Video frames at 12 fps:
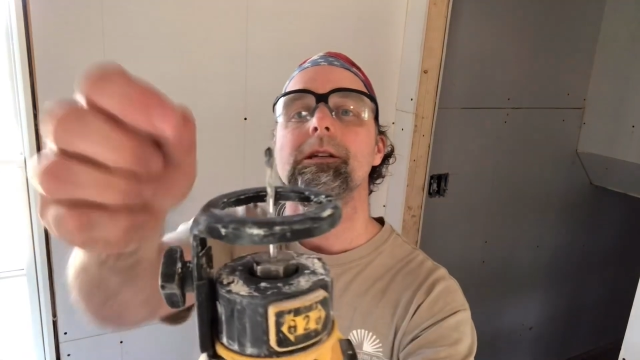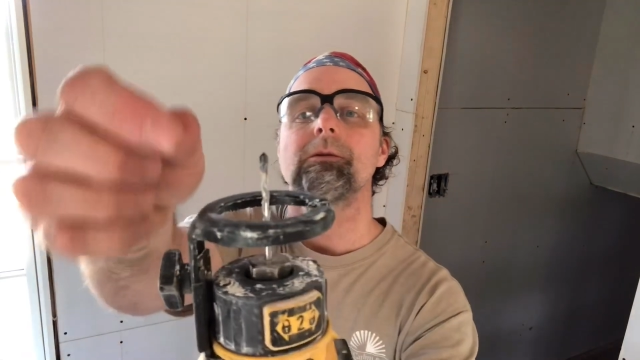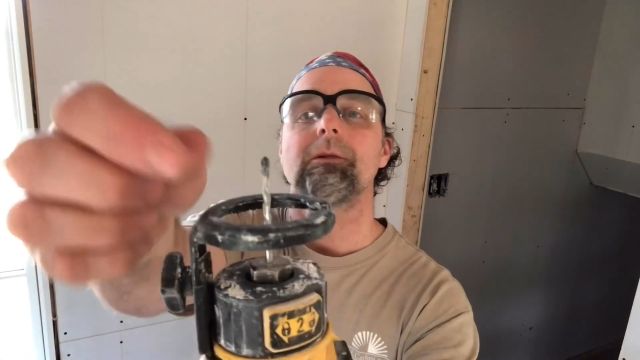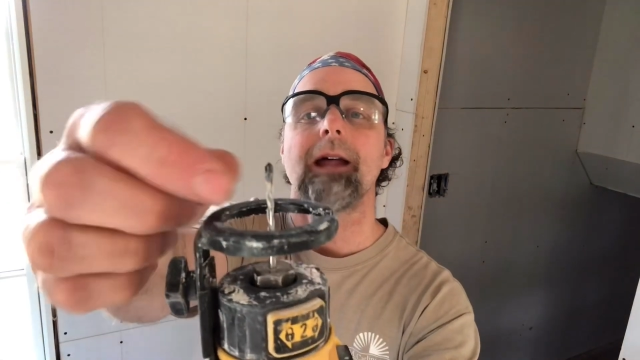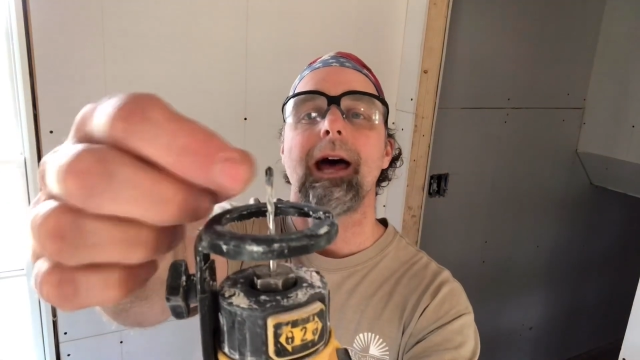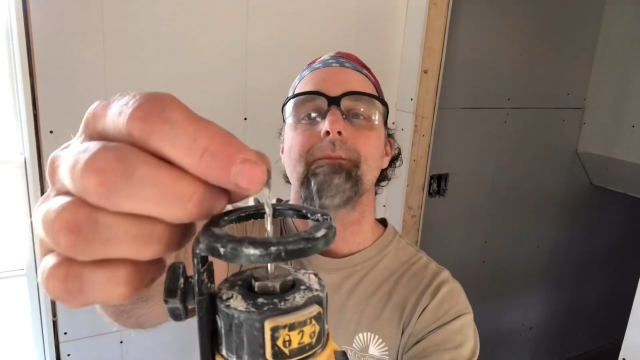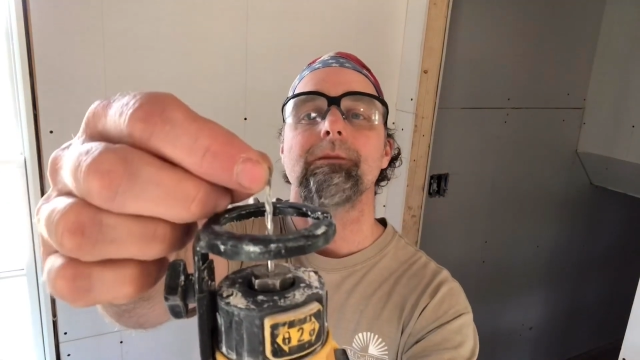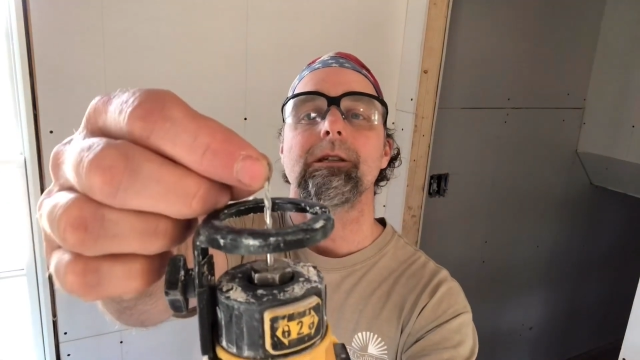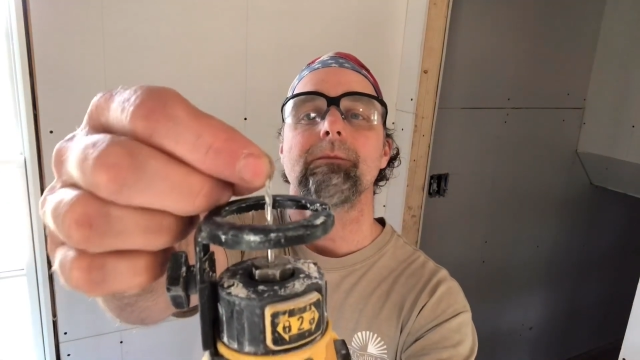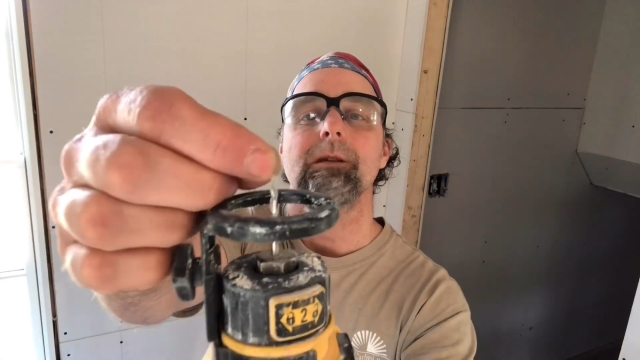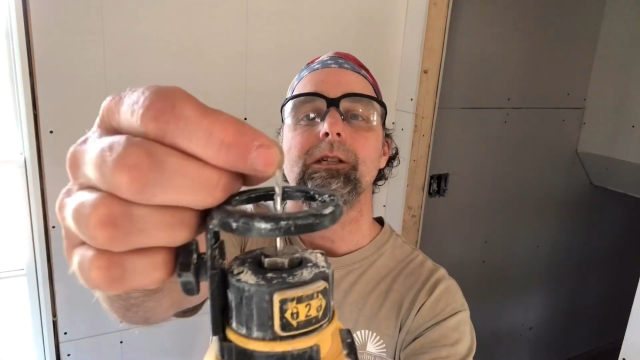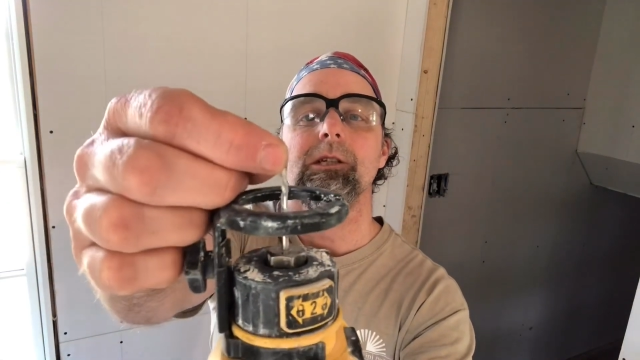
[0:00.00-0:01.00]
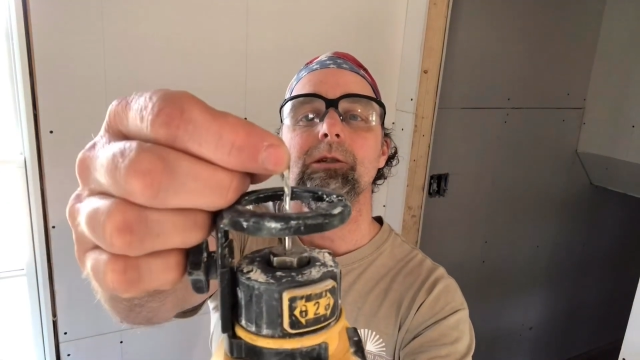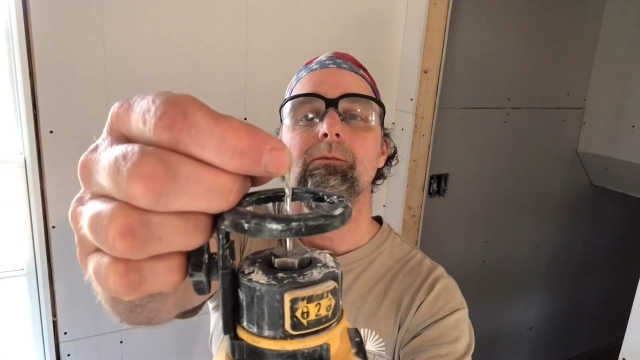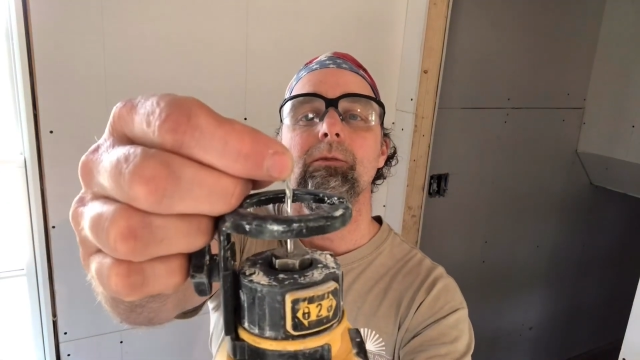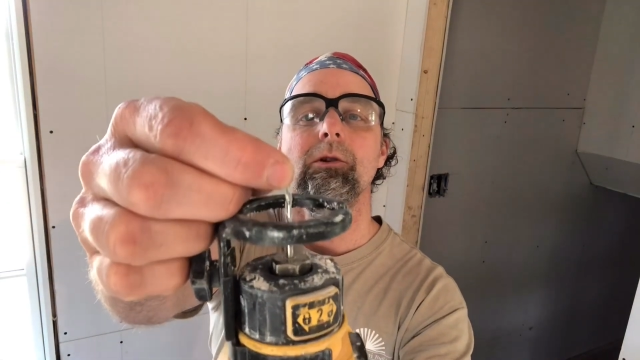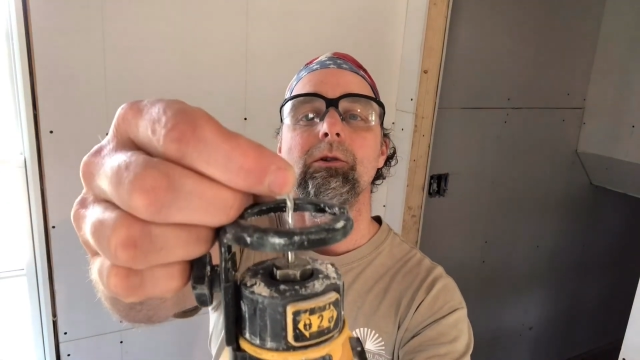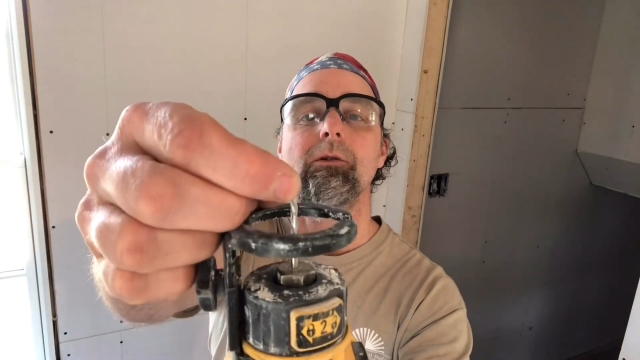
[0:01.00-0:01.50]
one happens to be
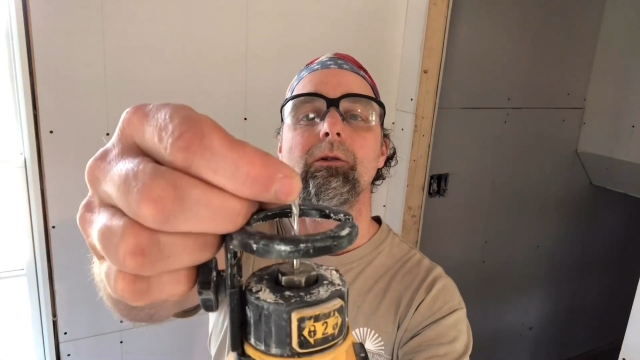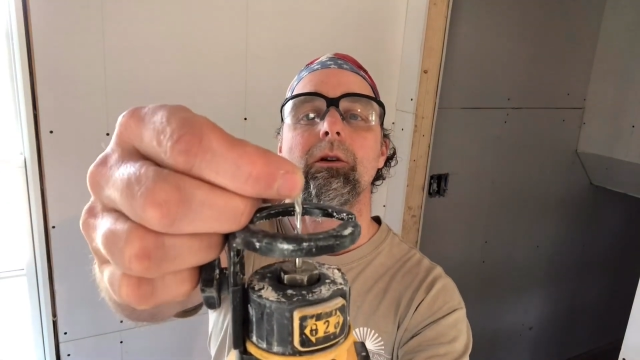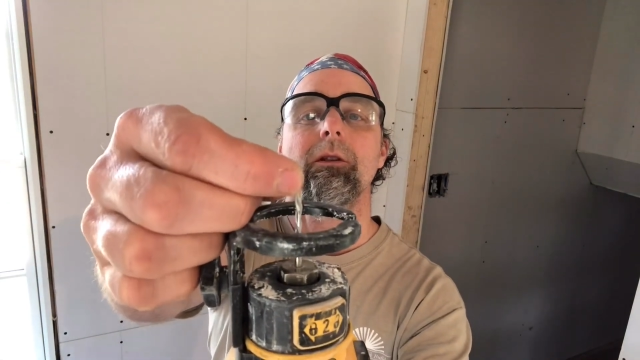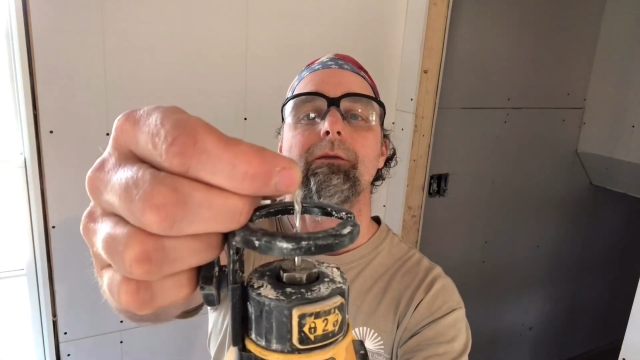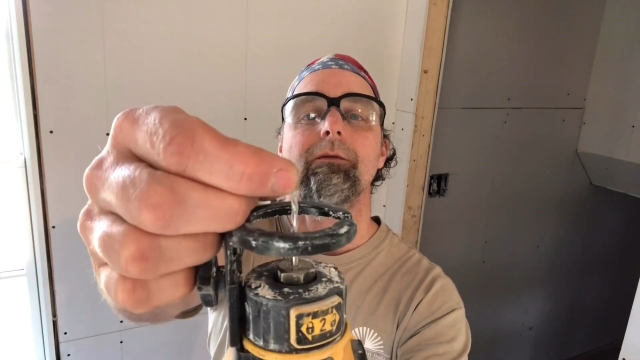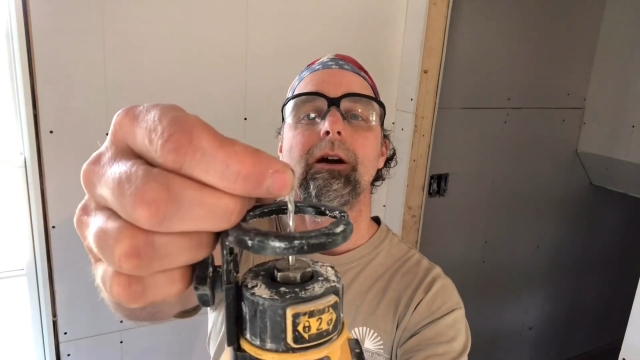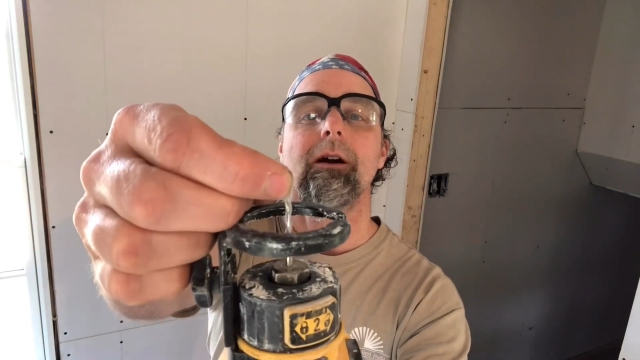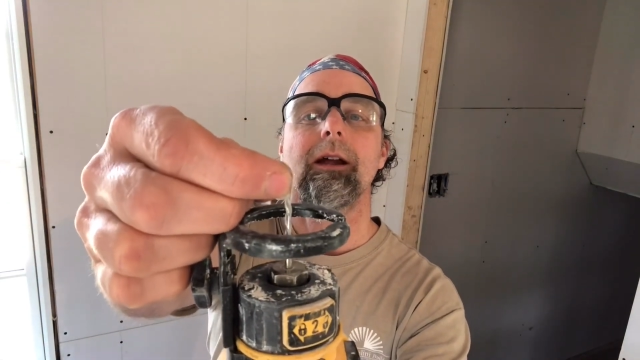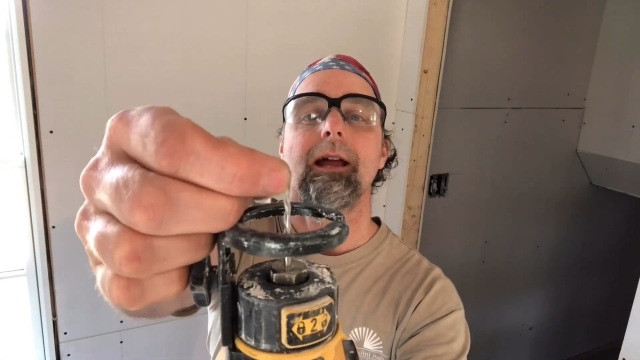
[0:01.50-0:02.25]
smooth on the very